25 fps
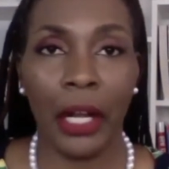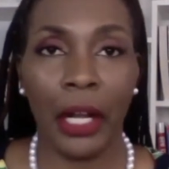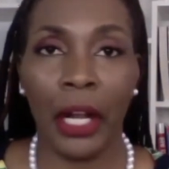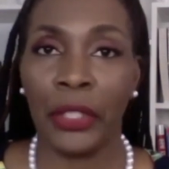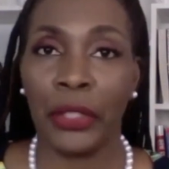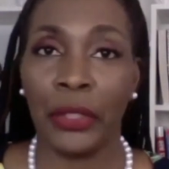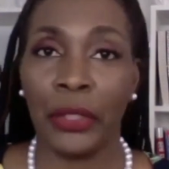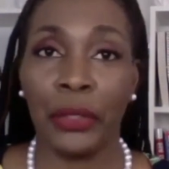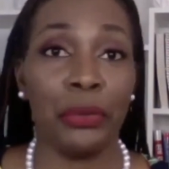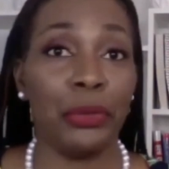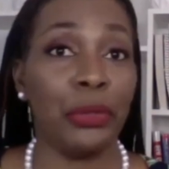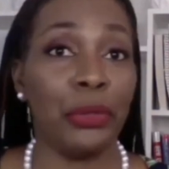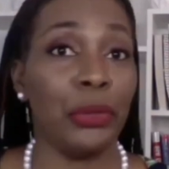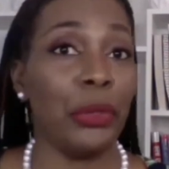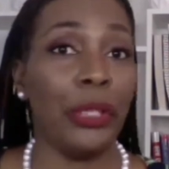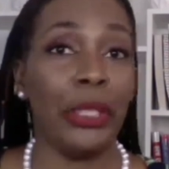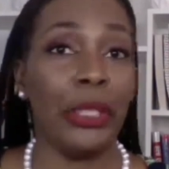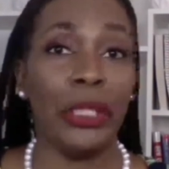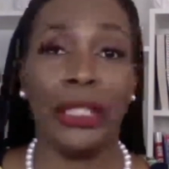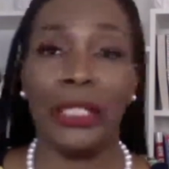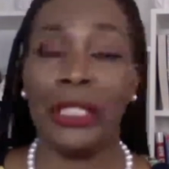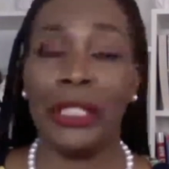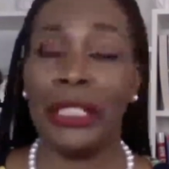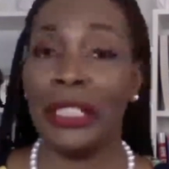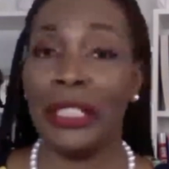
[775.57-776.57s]
Are you
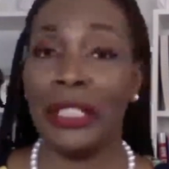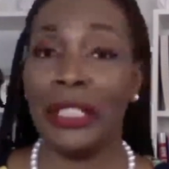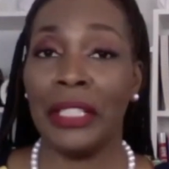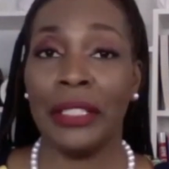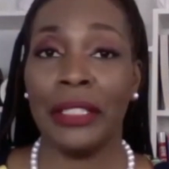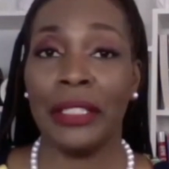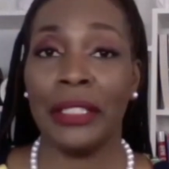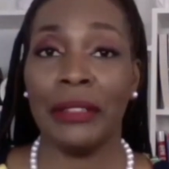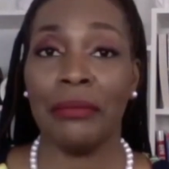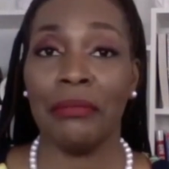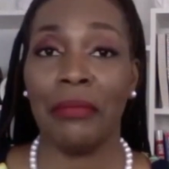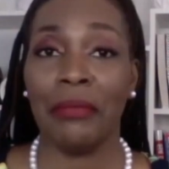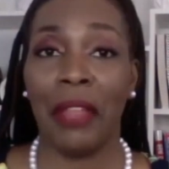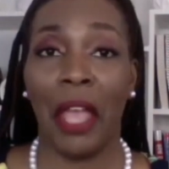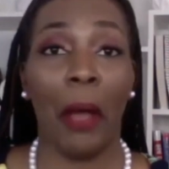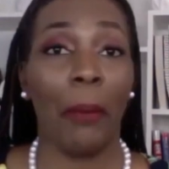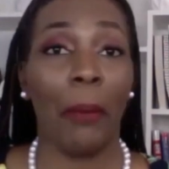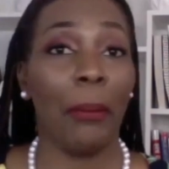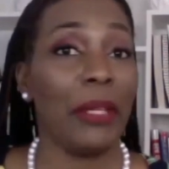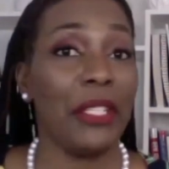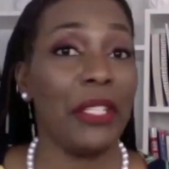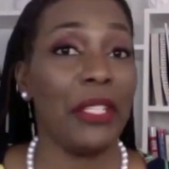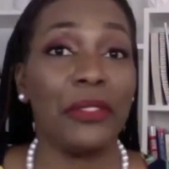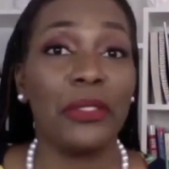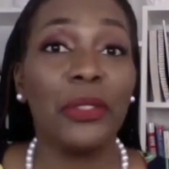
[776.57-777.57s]
doing, how
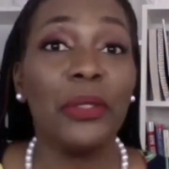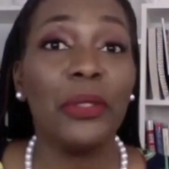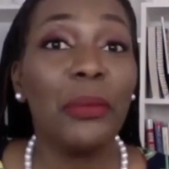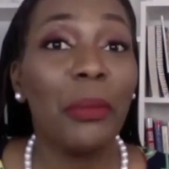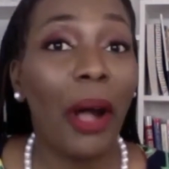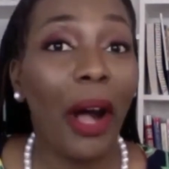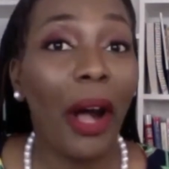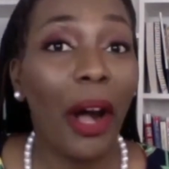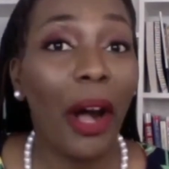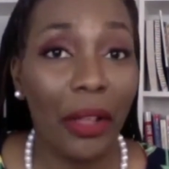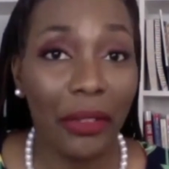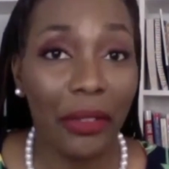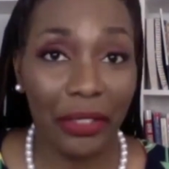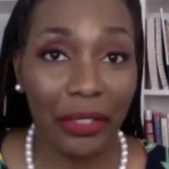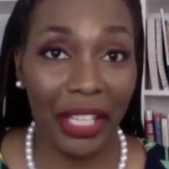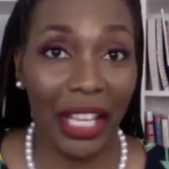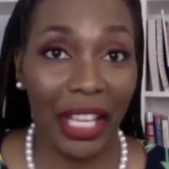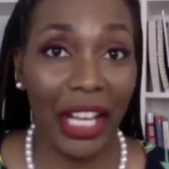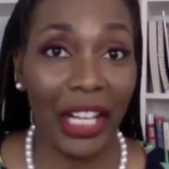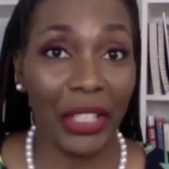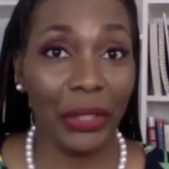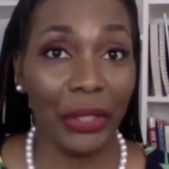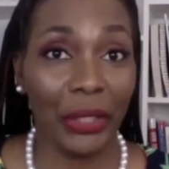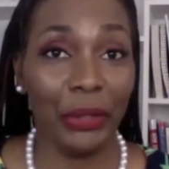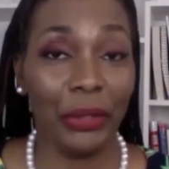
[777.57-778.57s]
many Zoom calls a day
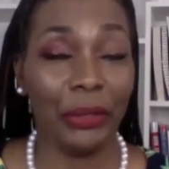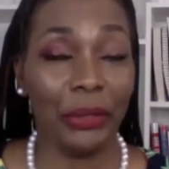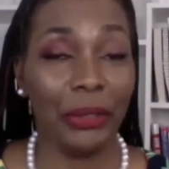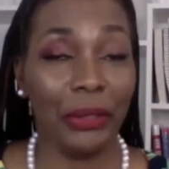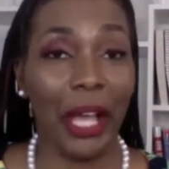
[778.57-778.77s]
are you doing?